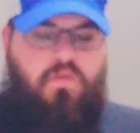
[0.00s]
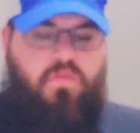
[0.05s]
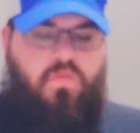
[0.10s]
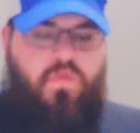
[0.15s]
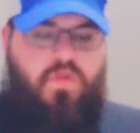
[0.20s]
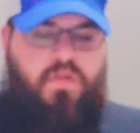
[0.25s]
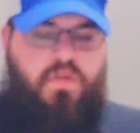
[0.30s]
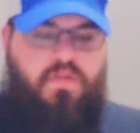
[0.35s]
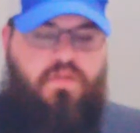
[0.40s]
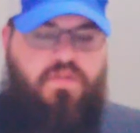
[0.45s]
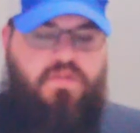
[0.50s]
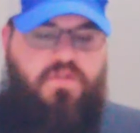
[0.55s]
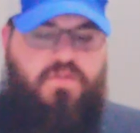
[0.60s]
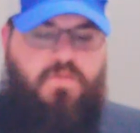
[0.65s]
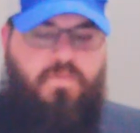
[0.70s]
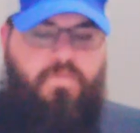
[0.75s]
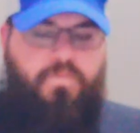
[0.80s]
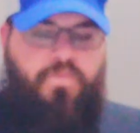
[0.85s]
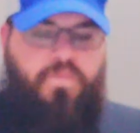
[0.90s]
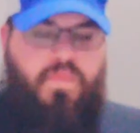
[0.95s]
of witness,
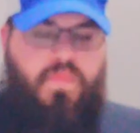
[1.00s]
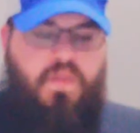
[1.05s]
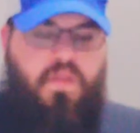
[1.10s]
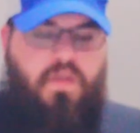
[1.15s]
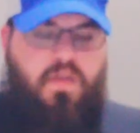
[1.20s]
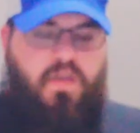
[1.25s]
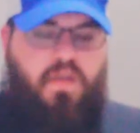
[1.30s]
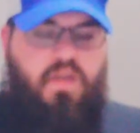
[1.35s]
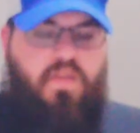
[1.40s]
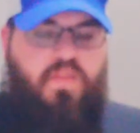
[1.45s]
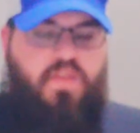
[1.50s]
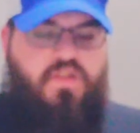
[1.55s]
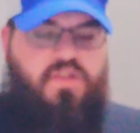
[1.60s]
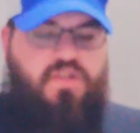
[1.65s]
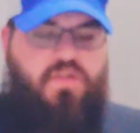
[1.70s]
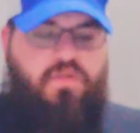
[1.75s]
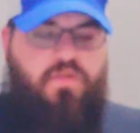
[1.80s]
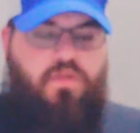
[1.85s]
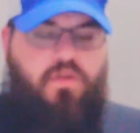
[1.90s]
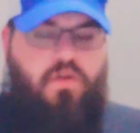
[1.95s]
and they
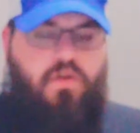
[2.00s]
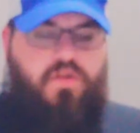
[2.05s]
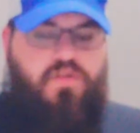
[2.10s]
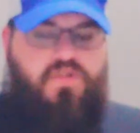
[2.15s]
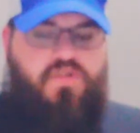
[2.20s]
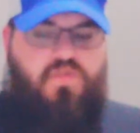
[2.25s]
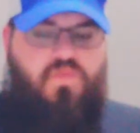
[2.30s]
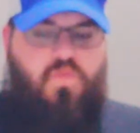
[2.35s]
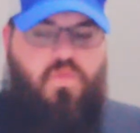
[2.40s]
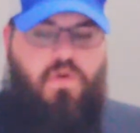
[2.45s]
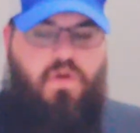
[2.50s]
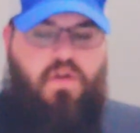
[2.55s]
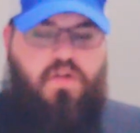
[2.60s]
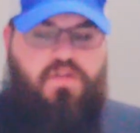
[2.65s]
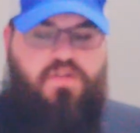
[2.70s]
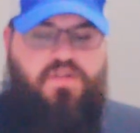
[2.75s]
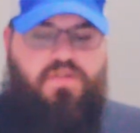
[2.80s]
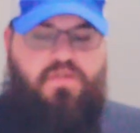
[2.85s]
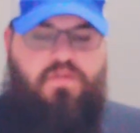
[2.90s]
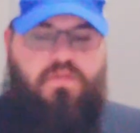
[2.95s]
shall guard your
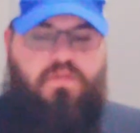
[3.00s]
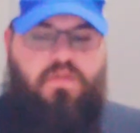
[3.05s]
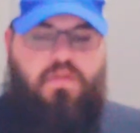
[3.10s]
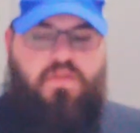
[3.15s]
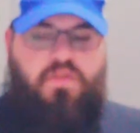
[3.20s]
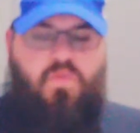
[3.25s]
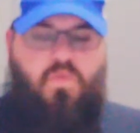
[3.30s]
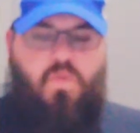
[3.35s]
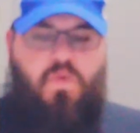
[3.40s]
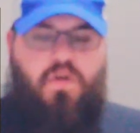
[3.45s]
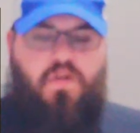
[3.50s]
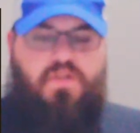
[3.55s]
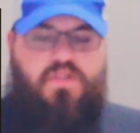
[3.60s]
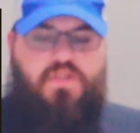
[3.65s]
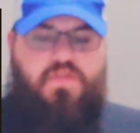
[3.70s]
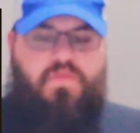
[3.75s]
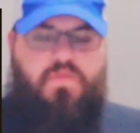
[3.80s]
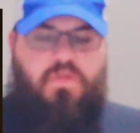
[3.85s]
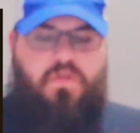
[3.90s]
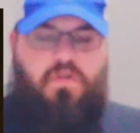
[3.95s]
watch, and the
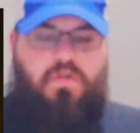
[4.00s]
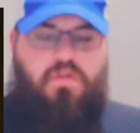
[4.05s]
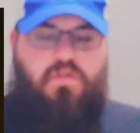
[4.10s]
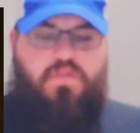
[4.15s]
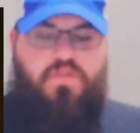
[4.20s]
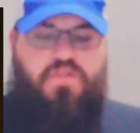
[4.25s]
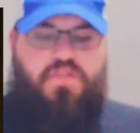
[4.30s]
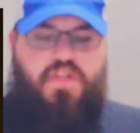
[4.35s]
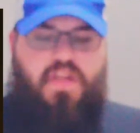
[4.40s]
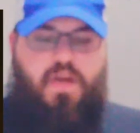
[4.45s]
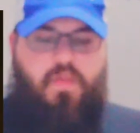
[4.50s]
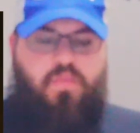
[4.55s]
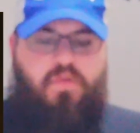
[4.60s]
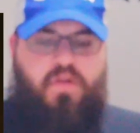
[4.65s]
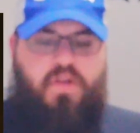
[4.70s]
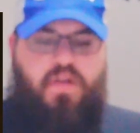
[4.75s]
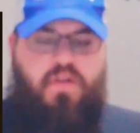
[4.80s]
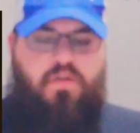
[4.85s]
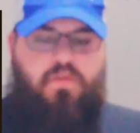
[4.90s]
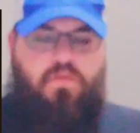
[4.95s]
watch of all the
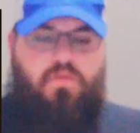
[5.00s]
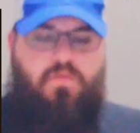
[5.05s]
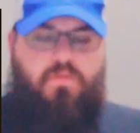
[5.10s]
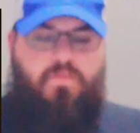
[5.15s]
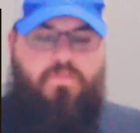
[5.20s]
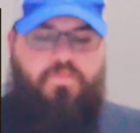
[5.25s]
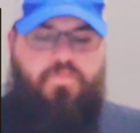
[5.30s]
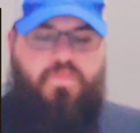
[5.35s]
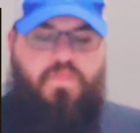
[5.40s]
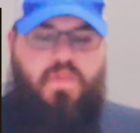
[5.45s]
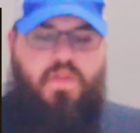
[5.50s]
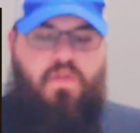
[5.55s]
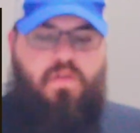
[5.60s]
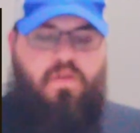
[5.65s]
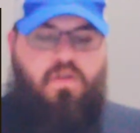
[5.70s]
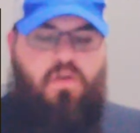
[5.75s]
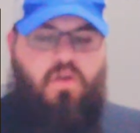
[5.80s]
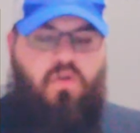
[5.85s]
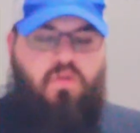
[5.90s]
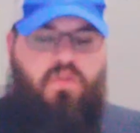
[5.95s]
tabernacle.
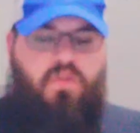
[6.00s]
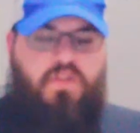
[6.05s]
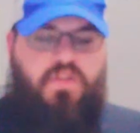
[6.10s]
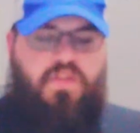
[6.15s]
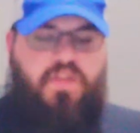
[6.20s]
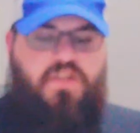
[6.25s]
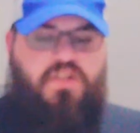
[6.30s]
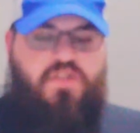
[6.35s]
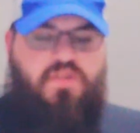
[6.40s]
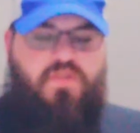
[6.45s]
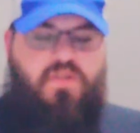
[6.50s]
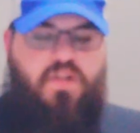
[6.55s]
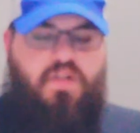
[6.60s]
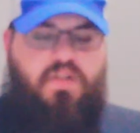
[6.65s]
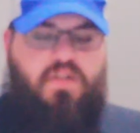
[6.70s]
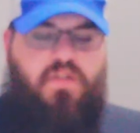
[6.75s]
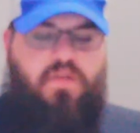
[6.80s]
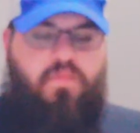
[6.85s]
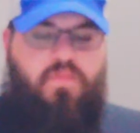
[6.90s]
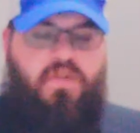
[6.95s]
Only they shall
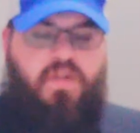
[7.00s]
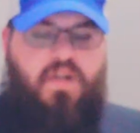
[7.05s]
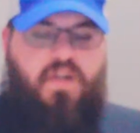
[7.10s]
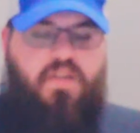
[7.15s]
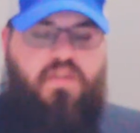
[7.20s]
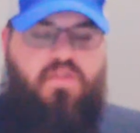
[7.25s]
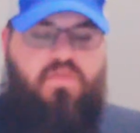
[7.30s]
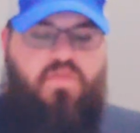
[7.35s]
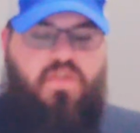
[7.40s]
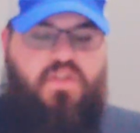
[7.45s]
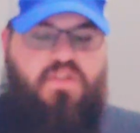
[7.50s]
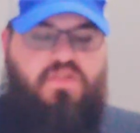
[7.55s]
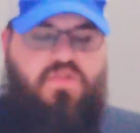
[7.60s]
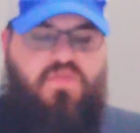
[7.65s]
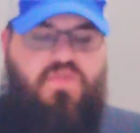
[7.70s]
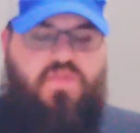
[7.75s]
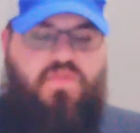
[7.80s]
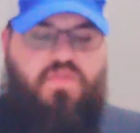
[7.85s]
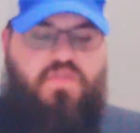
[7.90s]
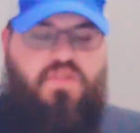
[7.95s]
not come nigh the
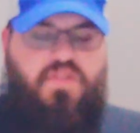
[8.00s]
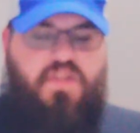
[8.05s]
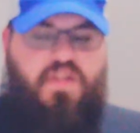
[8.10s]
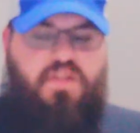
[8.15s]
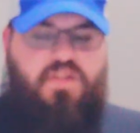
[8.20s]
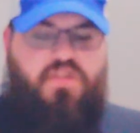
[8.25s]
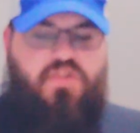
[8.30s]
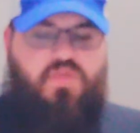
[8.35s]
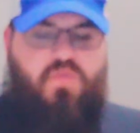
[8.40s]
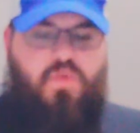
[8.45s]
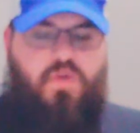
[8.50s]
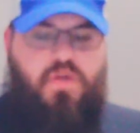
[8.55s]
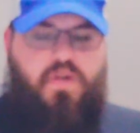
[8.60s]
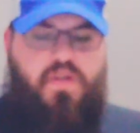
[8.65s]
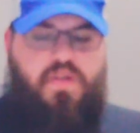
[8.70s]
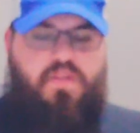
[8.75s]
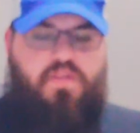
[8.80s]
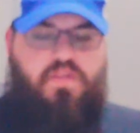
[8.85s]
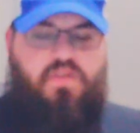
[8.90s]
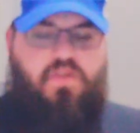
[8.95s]
vessels of the
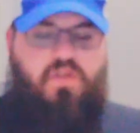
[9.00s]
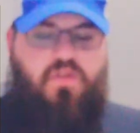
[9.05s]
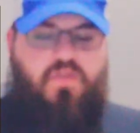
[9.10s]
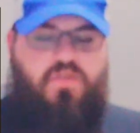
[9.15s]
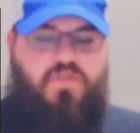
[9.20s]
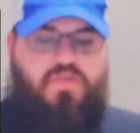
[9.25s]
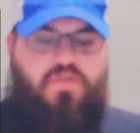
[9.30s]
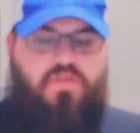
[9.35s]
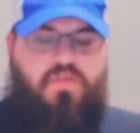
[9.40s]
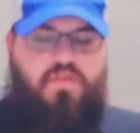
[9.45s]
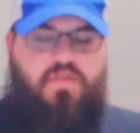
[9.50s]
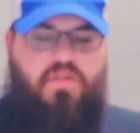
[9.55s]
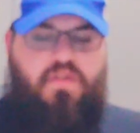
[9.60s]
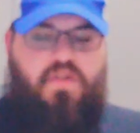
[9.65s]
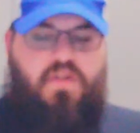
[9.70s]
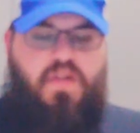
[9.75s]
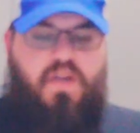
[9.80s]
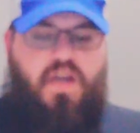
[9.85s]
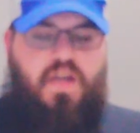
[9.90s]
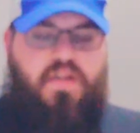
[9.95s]
sanctuary and the altar,
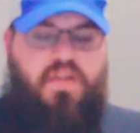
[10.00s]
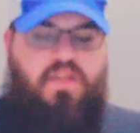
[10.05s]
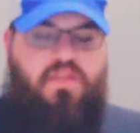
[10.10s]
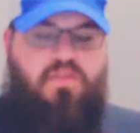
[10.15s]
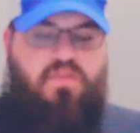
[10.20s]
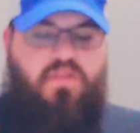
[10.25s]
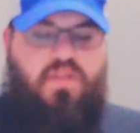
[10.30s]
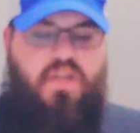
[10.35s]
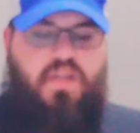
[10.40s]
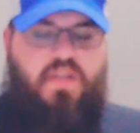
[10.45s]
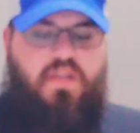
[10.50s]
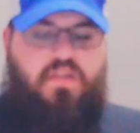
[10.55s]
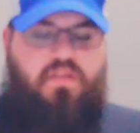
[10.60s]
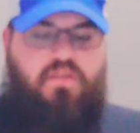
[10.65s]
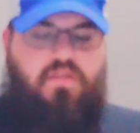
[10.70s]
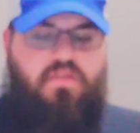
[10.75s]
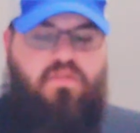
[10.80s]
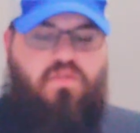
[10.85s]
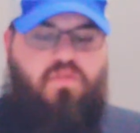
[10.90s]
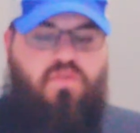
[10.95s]
and neither
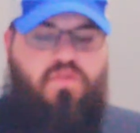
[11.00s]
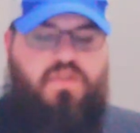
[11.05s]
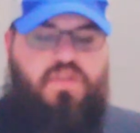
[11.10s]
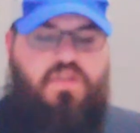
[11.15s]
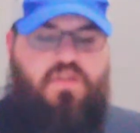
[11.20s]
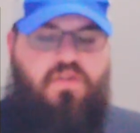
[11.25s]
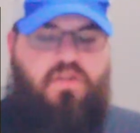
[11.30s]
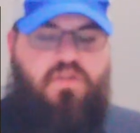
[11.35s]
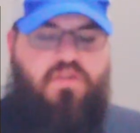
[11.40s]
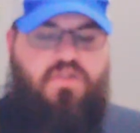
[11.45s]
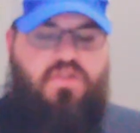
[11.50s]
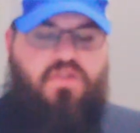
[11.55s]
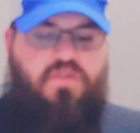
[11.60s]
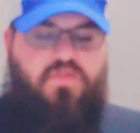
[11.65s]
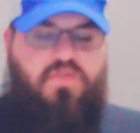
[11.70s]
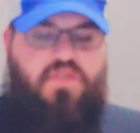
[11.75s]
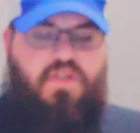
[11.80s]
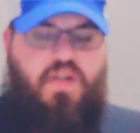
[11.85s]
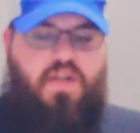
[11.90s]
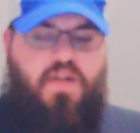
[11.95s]
they nor ye also
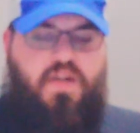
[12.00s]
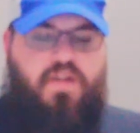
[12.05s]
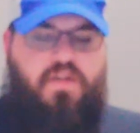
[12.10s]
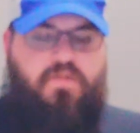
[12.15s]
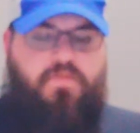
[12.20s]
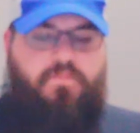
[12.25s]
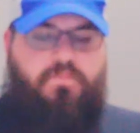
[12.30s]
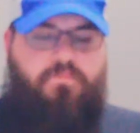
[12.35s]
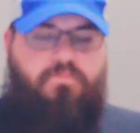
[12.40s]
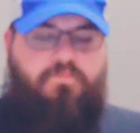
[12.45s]
die.